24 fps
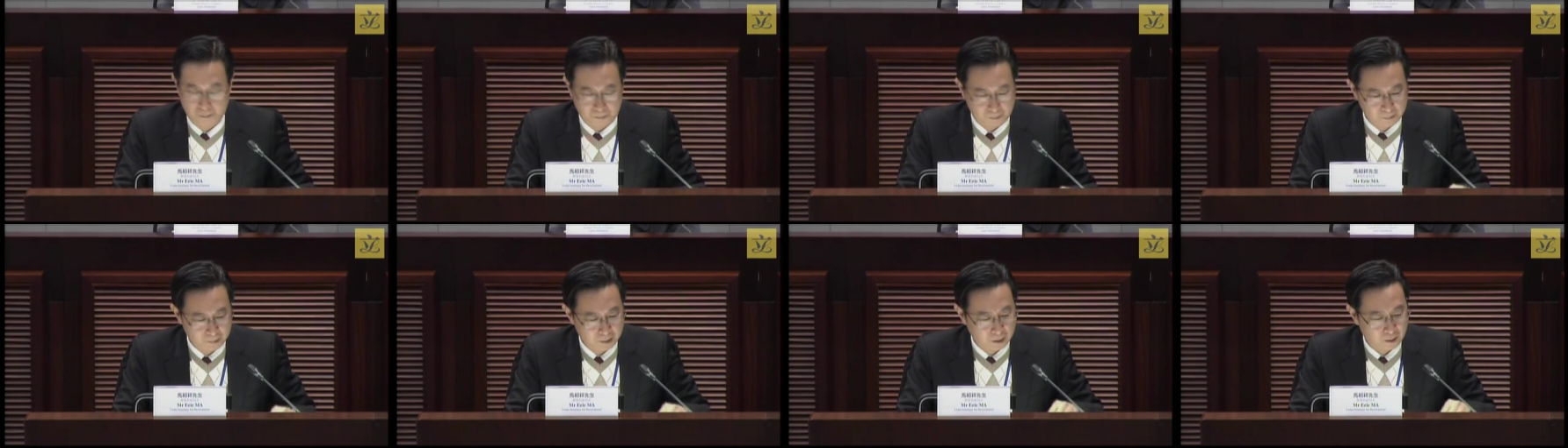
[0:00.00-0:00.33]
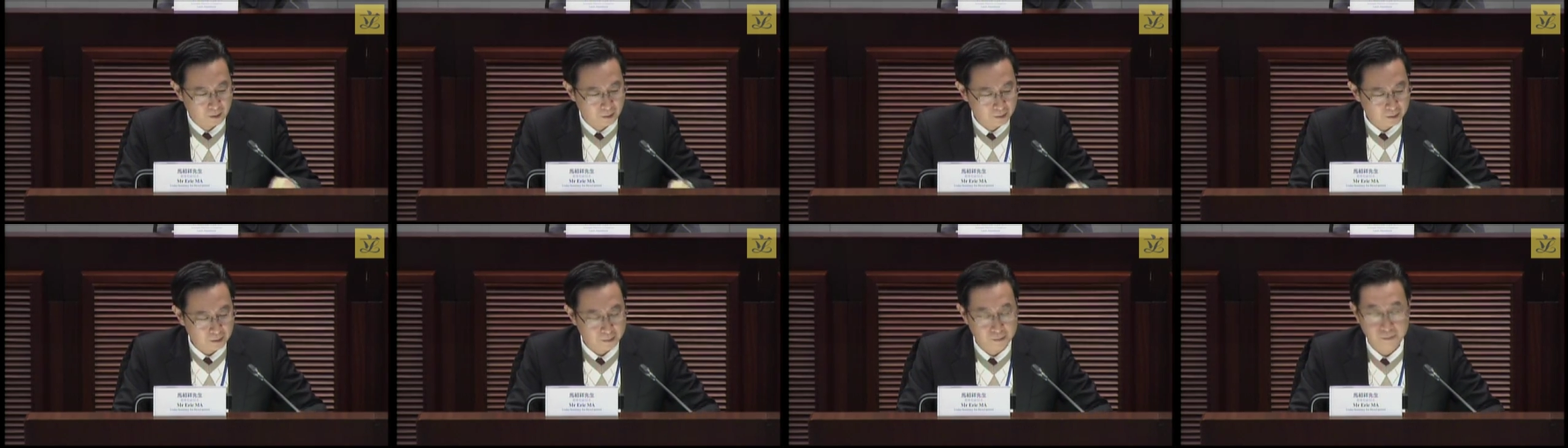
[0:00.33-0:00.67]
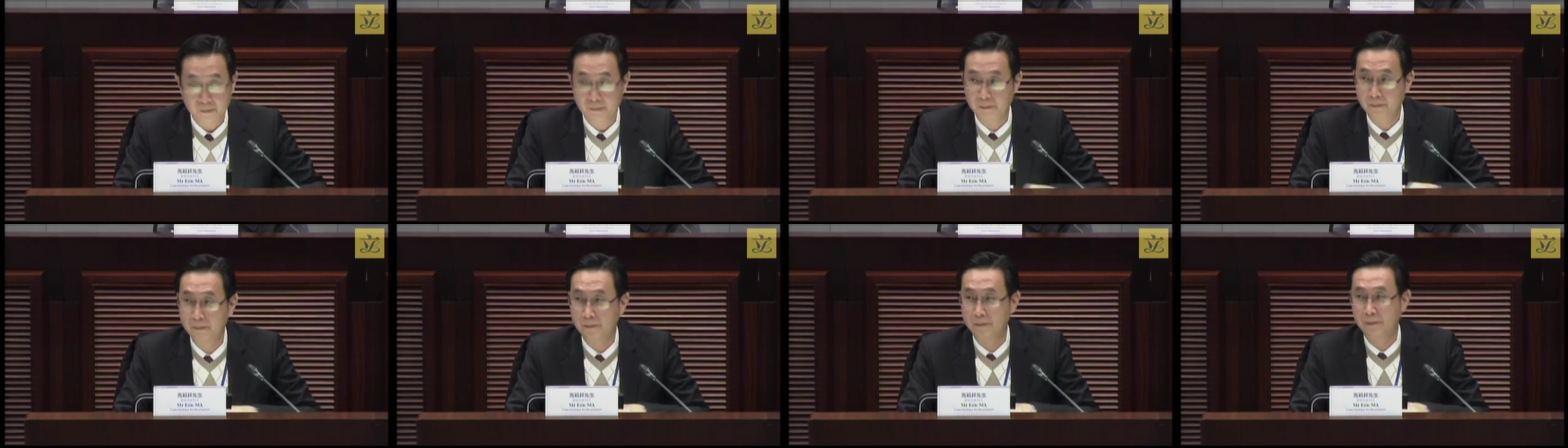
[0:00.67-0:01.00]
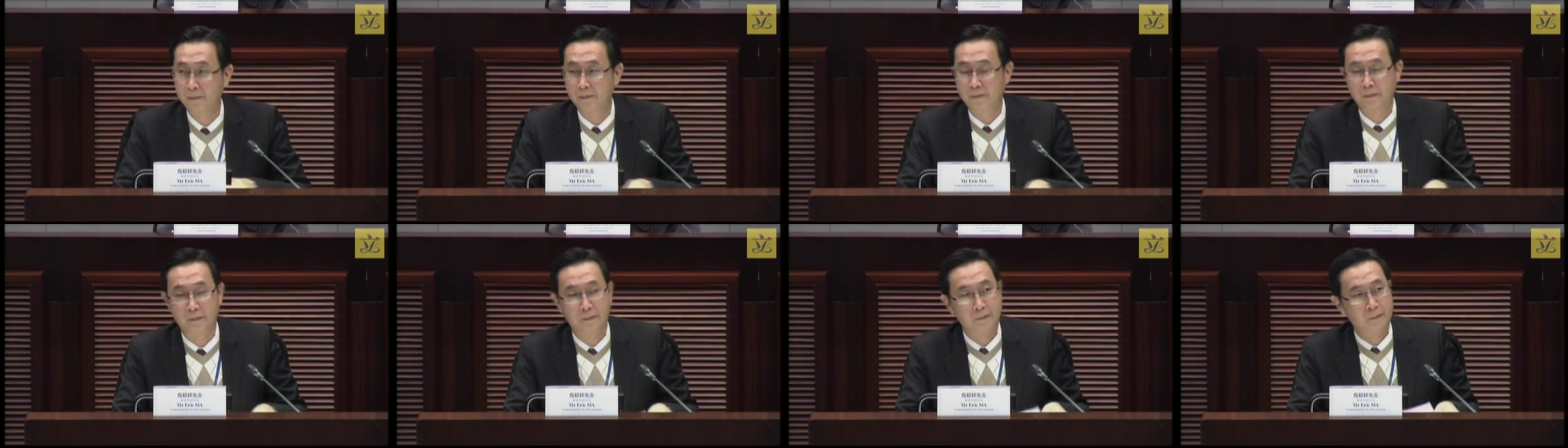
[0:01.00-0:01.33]
us with a copy of his
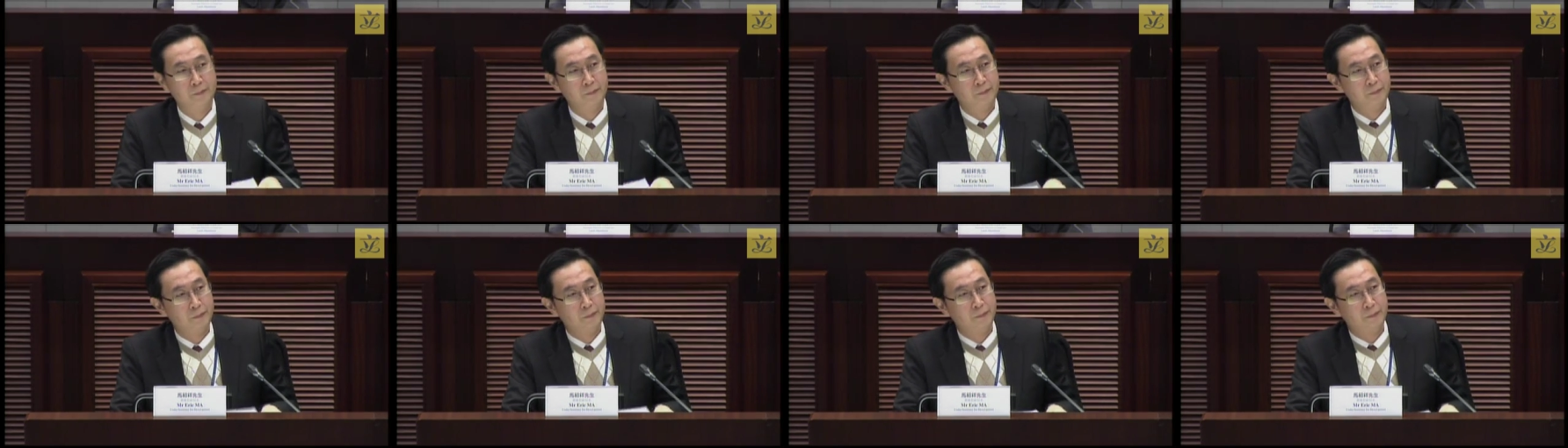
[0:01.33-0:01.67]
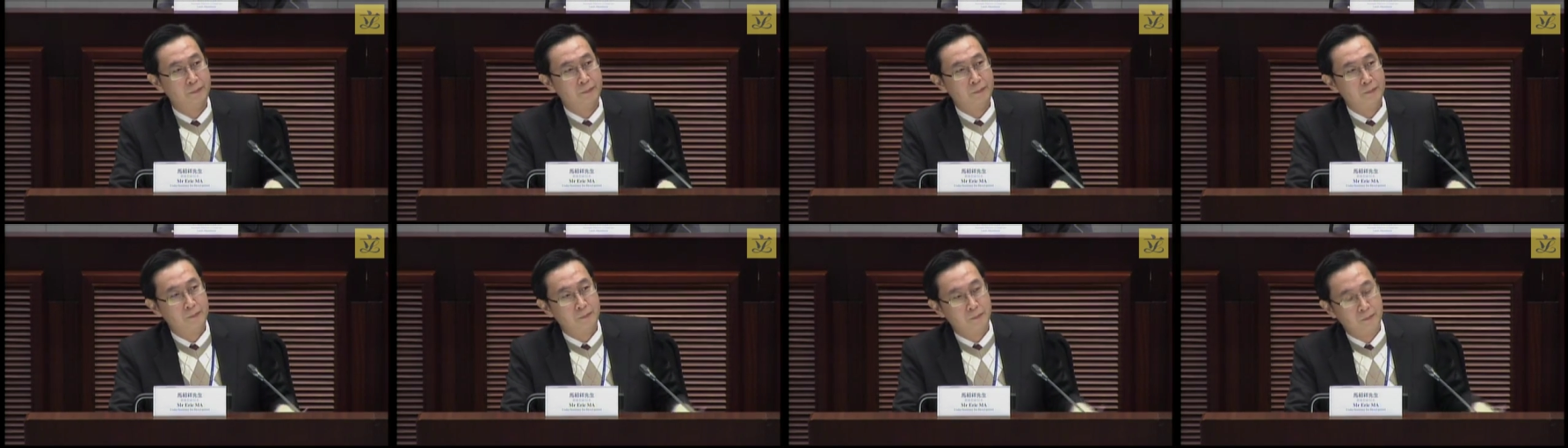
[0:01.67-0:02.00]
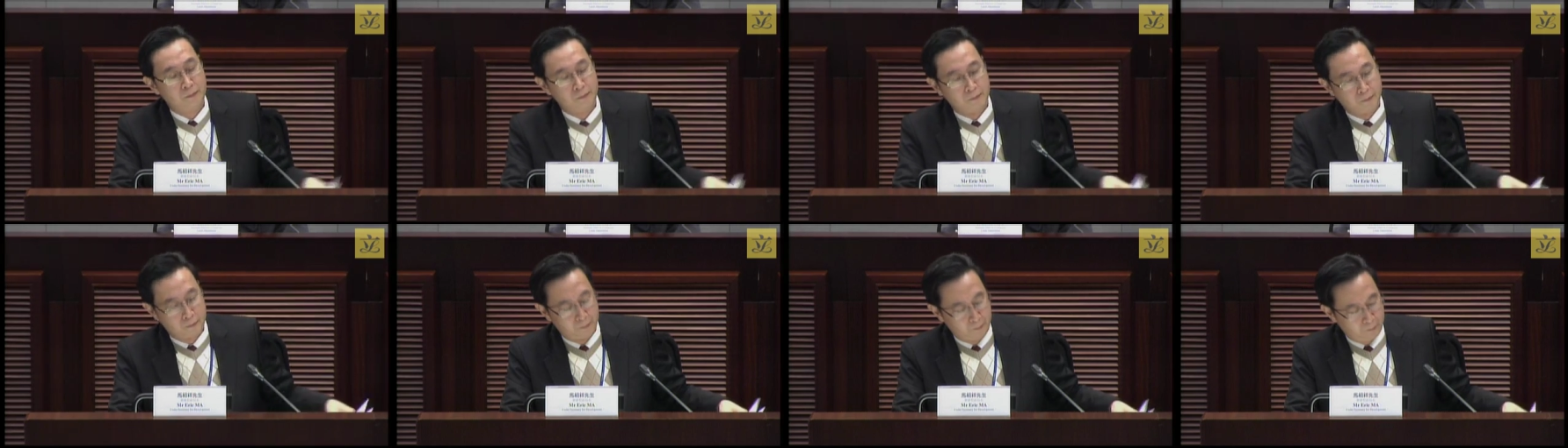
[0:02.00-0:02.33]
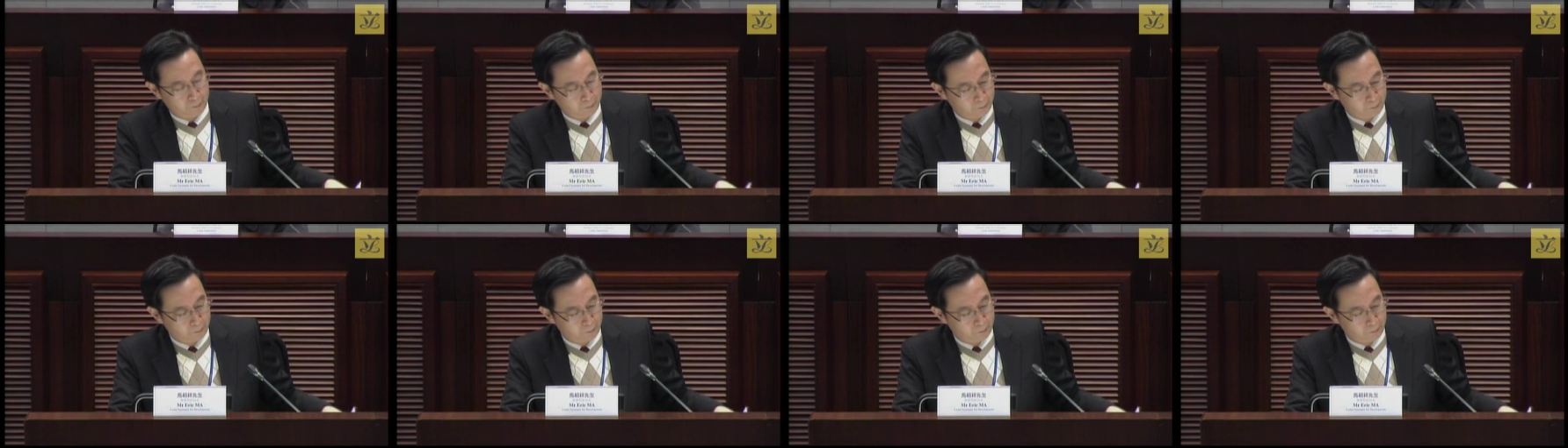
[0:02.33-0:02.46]
speaking notes, no problem.